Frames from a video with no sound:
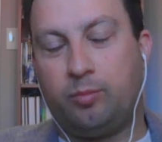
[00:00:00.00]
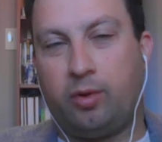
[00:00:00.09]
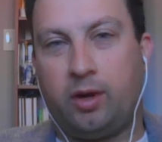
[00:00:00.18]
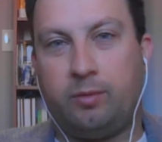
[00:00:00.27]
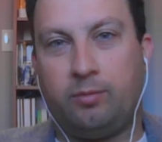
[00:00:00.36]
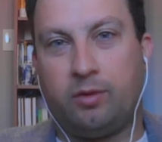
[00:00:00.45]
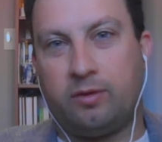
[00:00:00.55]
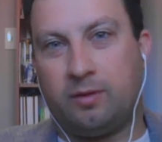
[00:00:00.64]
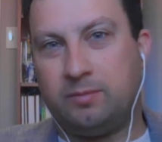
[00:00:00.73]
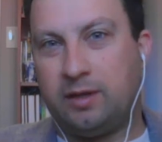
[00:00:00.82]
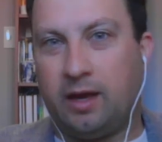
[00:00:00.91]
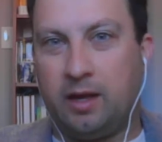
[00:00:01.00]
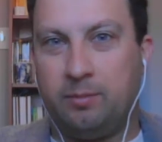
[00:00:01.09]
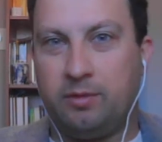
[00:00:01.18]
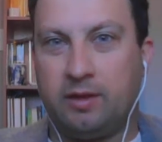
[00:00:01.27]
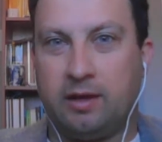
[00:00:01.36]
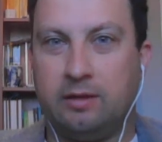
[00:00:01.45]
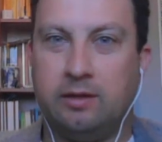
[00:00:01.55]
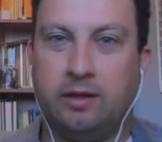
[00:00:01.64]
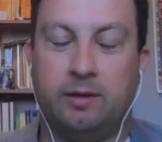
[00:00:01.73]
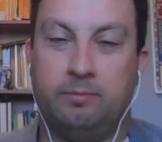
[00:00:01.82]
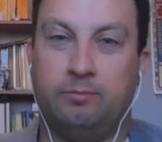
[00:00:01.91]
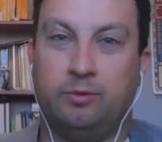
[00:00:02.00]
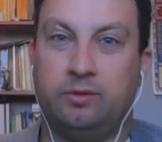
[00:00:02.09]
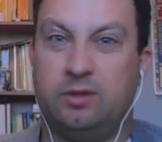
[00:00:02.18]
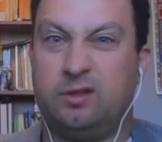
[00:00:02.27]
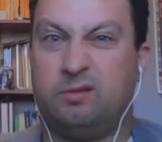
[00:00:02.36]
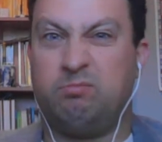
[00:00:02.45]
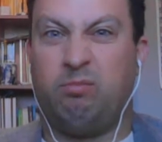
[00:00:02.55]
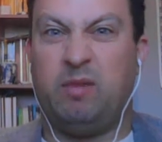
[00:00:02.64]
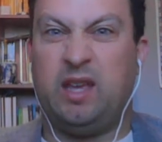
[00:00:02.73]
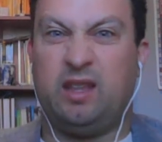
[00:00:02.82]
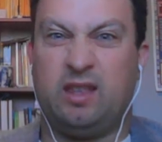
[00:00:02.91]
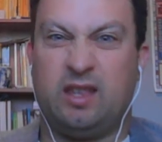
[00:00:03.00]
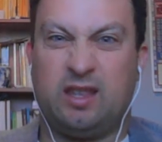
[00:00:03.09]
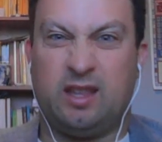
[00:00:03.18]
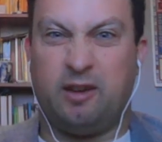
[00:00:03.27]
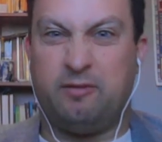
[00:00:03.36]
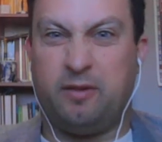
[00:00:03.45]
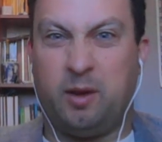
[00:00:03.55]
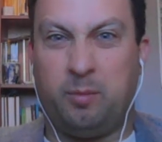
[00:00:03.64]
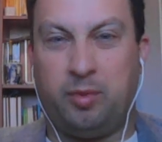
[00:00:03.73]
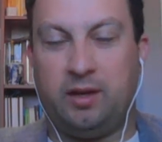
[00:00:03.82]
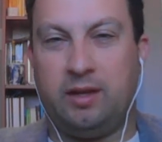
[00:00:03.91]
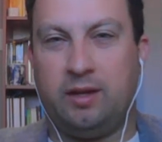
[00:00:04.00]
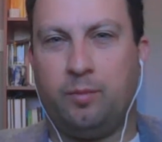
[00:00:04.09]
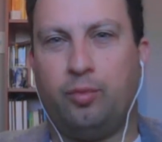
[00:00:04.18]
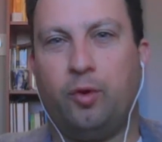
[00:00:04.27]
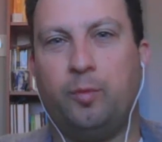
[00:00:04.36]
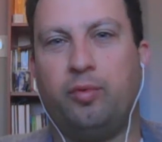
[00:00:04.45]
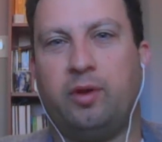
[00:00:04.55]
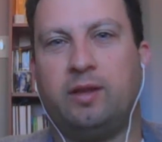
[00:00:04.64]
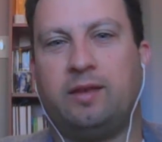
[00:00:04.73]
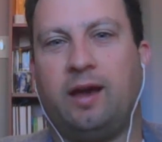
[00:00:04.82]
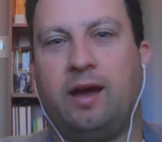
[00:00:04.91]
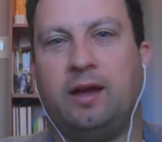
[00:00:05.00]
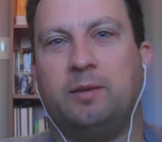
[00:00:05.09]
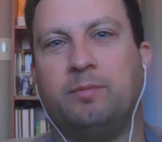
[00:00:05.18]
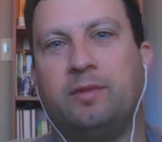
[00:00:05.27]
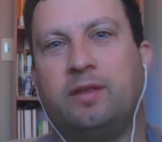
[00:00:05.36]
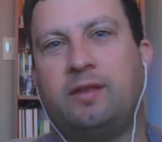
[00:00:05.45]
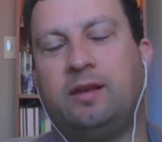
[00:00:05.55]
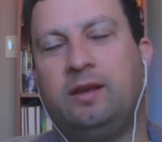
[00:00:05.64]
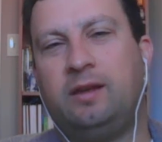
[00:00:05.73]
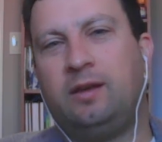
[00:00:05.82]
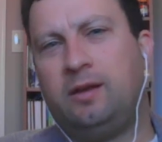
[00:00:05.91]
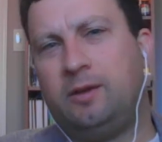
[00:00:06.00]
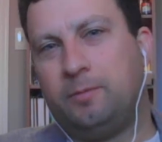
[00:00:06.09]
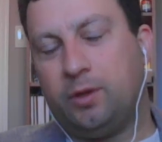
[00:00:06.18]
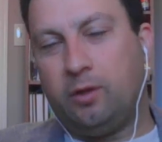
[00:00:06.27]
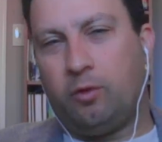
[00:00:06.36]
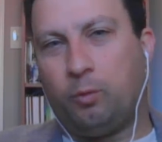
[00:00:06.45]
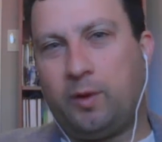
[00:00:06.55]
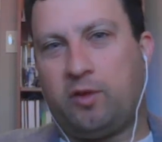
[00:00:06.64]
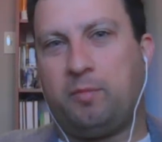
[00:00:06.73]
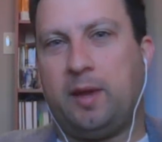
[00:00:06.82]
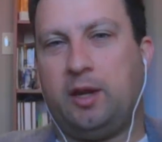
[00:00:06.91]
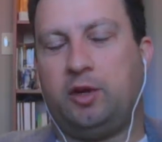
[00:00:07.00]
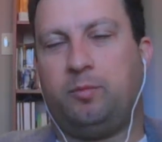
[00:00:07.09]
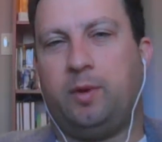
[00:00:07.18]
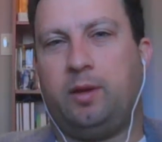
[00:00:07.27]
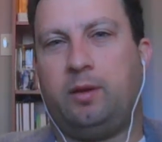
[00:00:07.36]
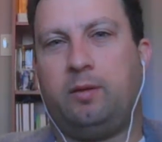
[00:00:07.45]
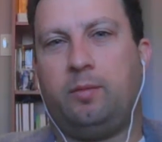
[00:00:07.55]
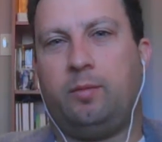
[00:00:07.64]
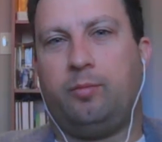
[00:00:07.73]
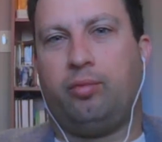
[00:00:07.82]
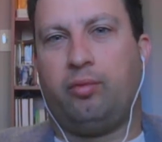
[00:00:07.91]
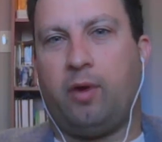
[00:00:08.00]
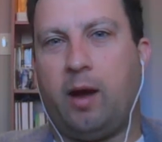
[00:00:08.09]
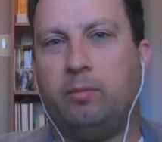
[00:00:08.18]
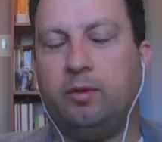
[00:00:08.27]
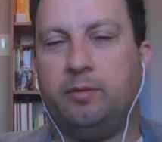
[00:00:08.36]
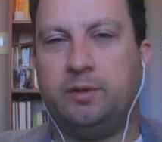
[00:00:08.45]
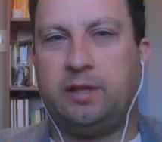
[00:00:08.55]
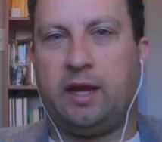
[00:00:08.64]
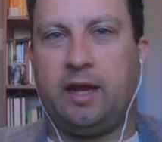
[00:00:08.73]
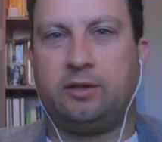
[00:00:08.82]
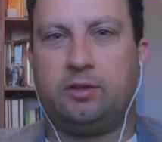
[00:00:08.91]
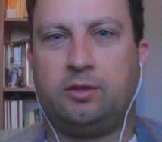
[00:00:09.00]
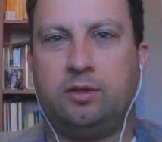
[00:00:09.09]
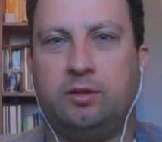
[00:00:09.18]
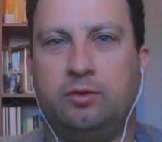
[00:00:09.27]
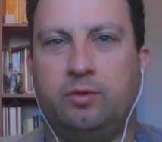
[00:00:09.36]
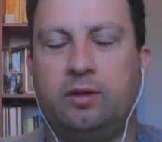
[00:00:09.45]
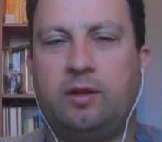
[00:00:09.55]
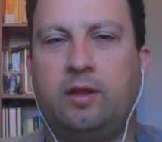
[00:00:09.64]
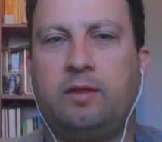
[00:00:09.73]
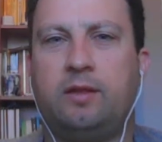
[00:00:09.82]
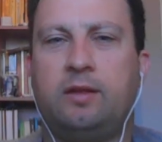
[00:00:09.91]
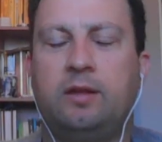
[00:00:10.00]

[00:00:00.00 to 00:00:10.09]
problem so sometimes llm will just make stuff up at inappropriate times so there's a risk management problem attached to doing this